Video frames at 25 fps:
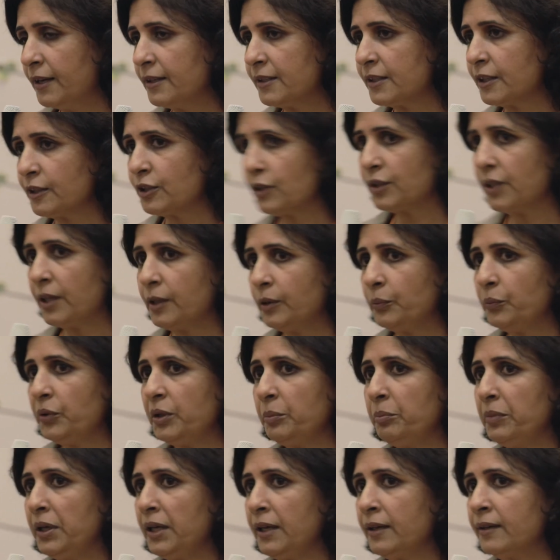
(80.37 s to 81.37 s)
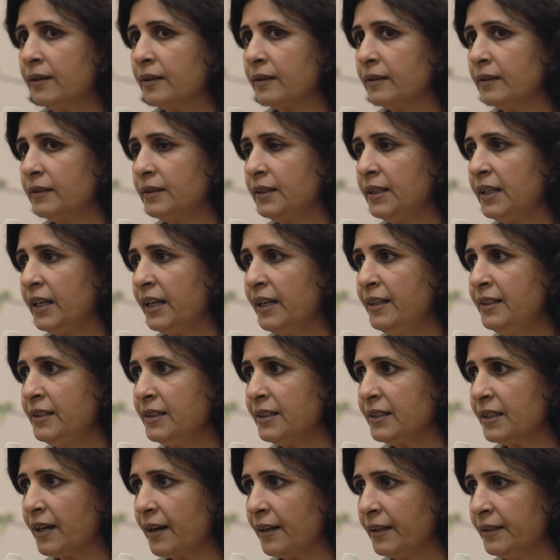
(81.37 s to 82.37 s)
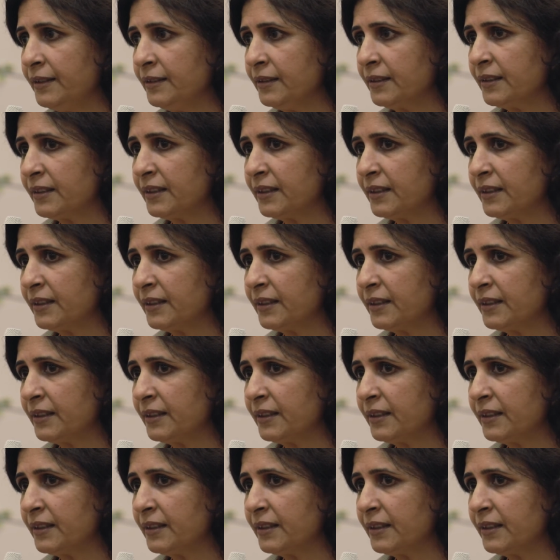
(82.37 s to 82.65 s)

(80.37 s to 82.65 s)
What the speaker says: such that we make the entire